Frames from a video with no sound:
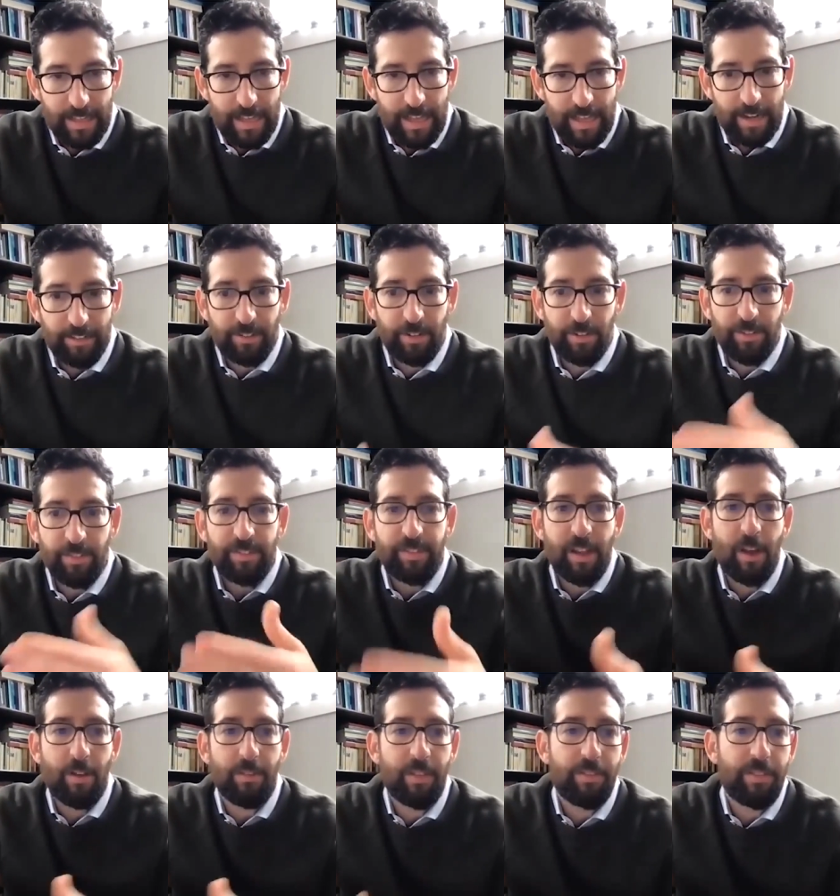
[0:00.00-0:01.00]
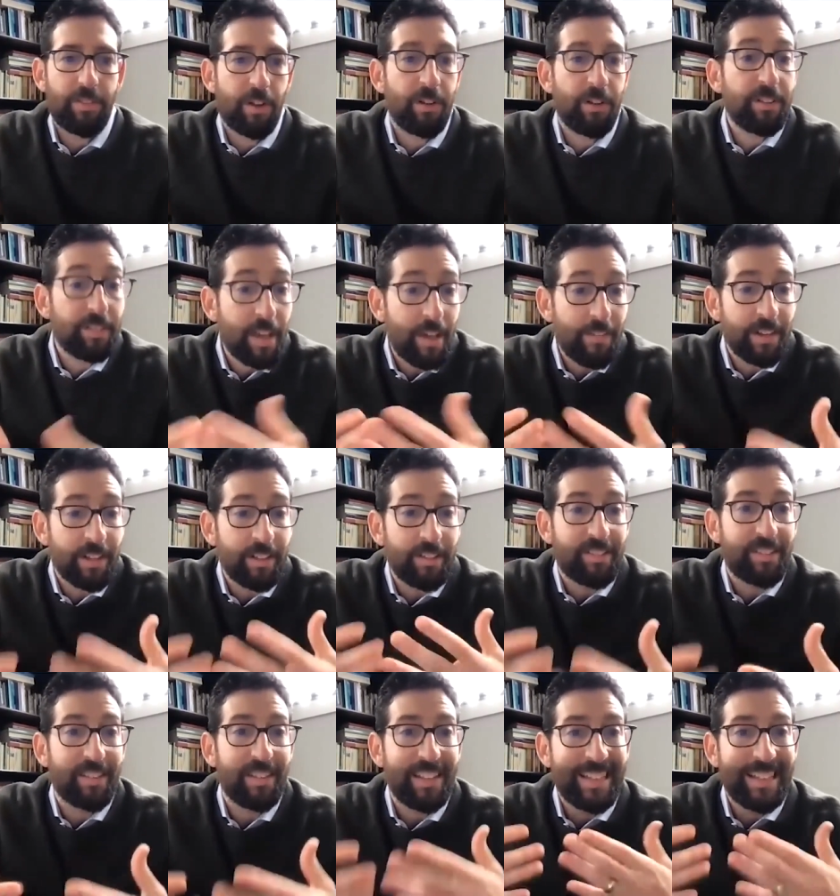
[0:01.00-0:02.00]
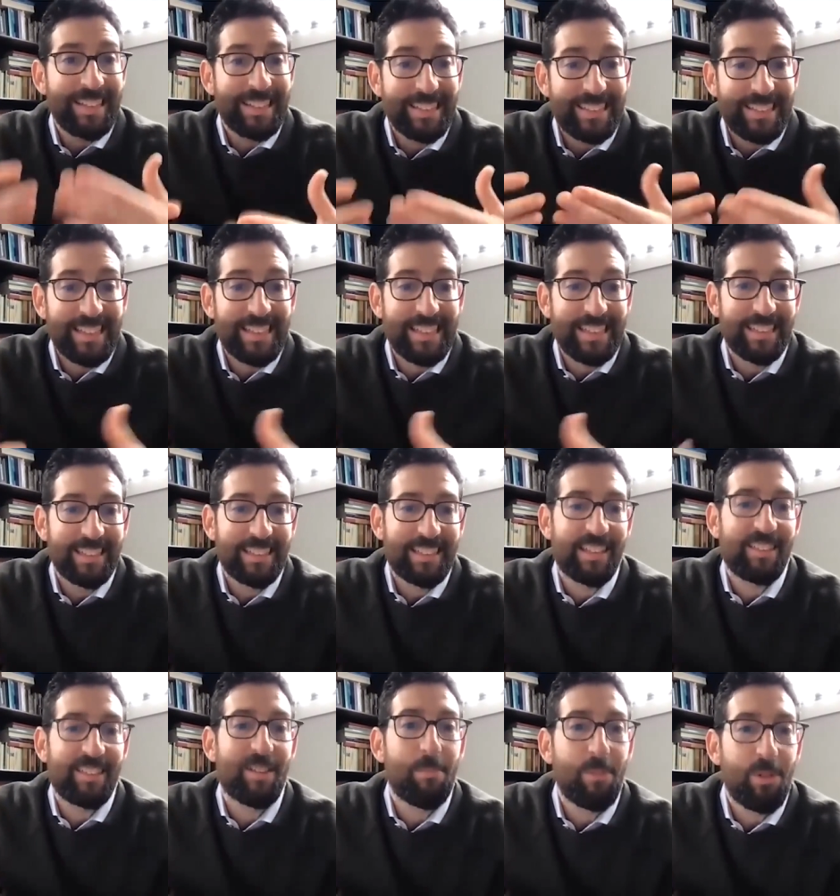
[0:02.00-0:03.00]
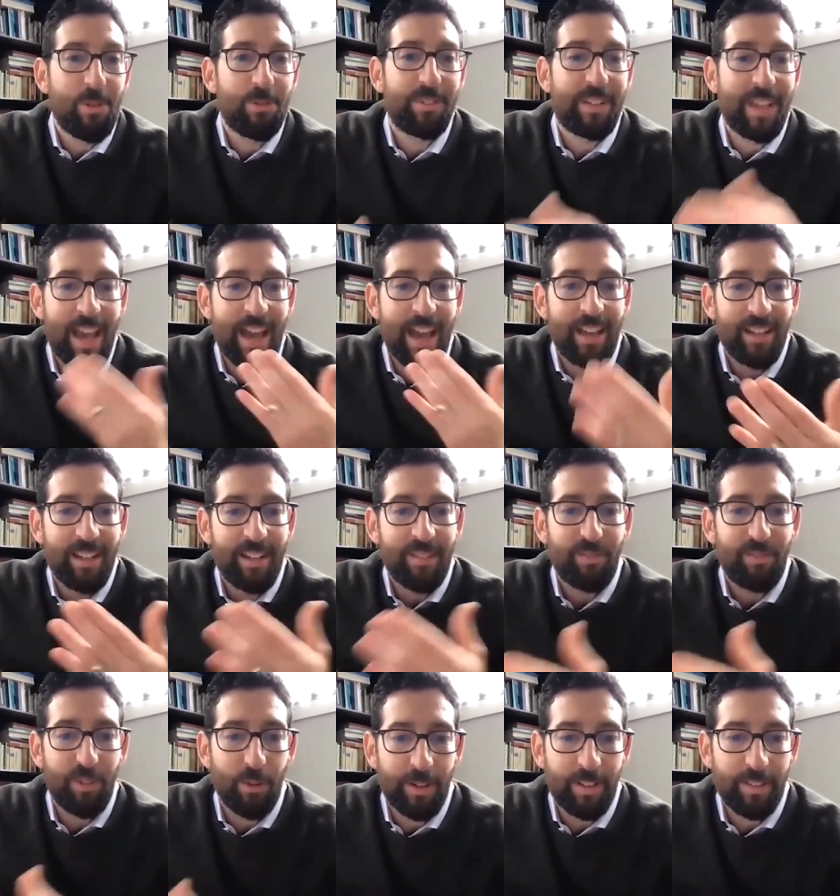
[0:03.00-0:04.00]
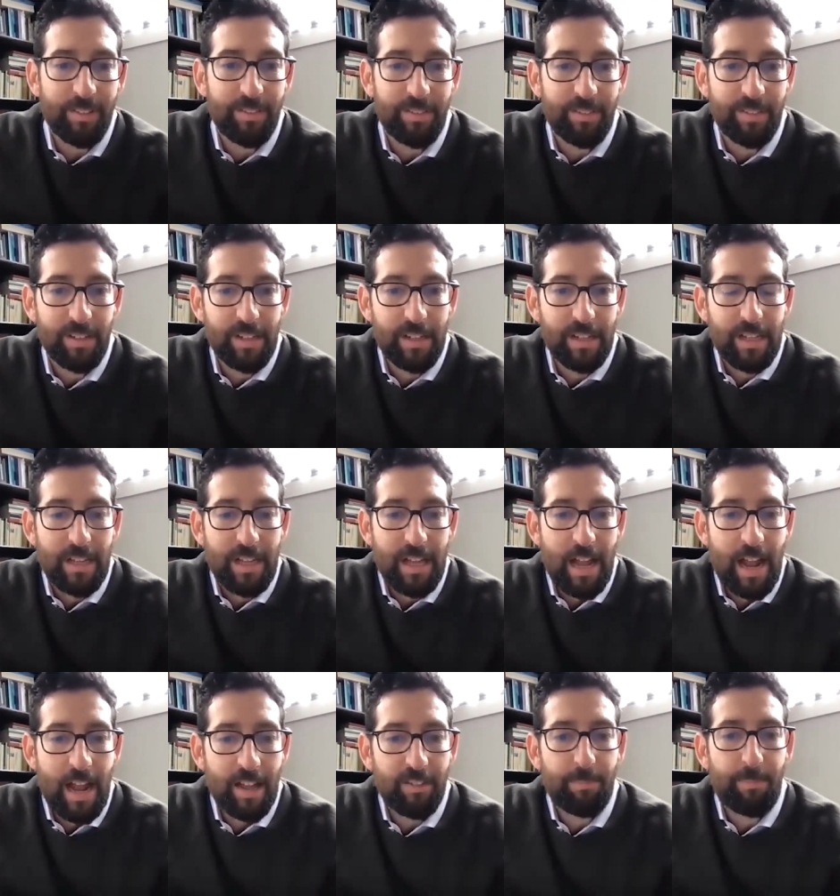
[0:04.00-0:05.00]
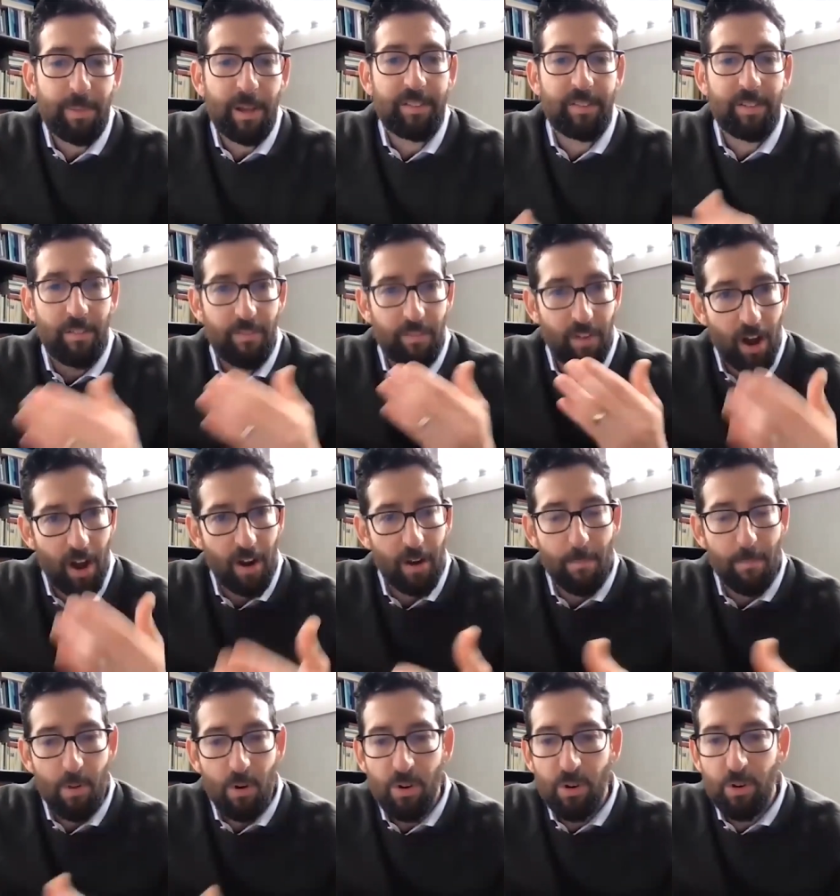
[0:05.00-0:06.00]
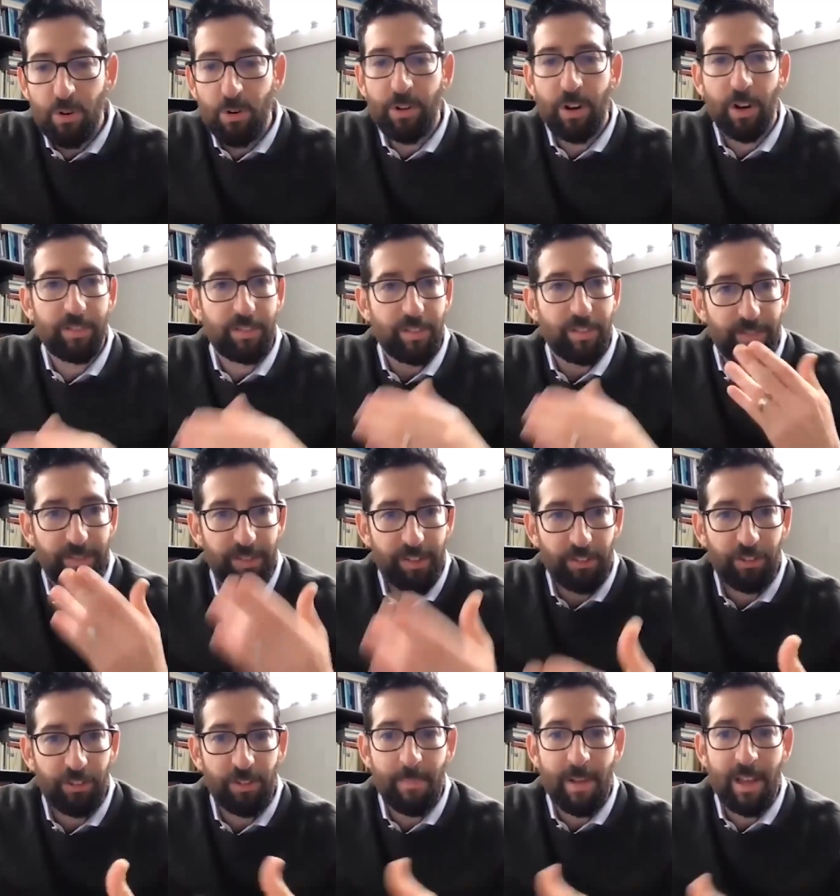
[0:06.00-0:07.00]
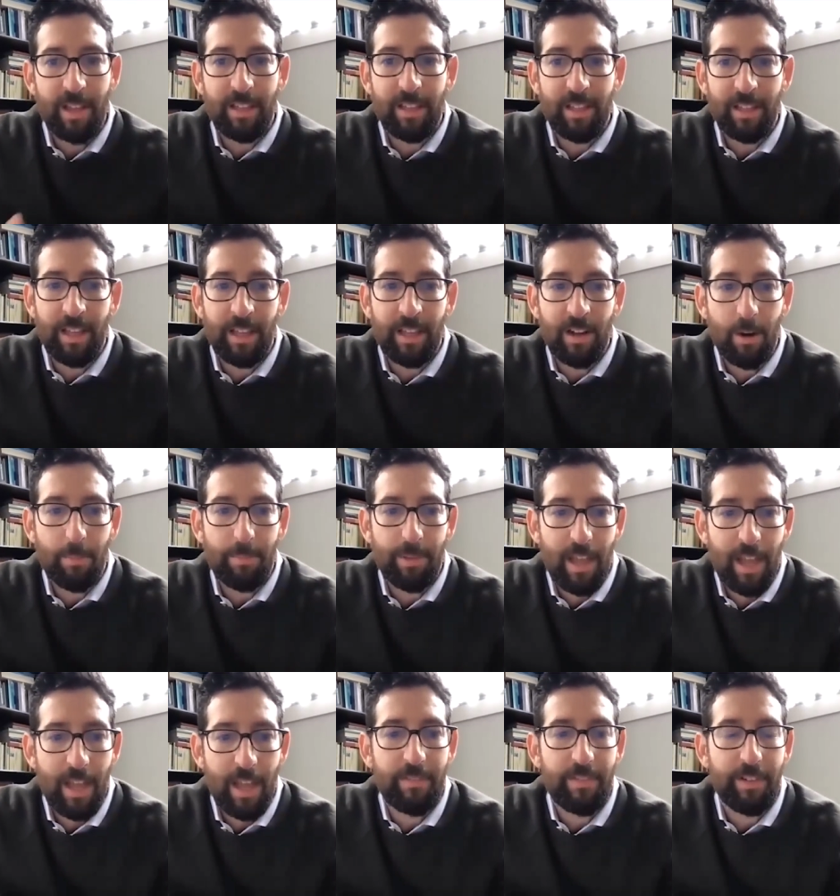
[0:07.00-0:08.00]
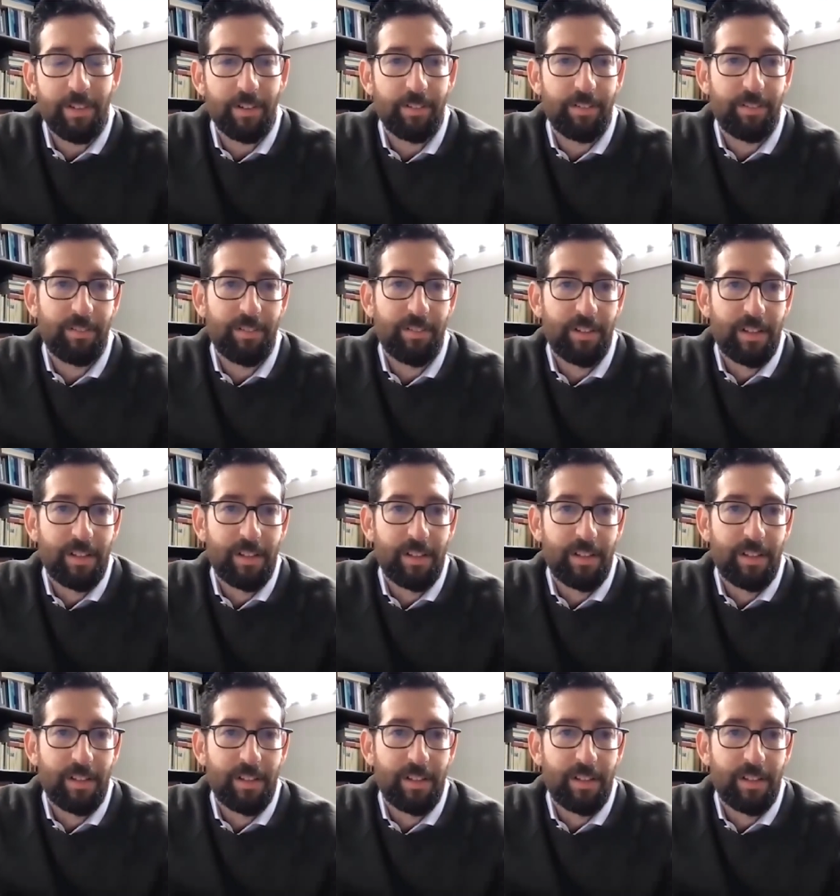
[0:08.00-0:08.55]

And it turns out that there is evidence indeed that the moon can influence aspects of our mood, our decision making, and our behaviors.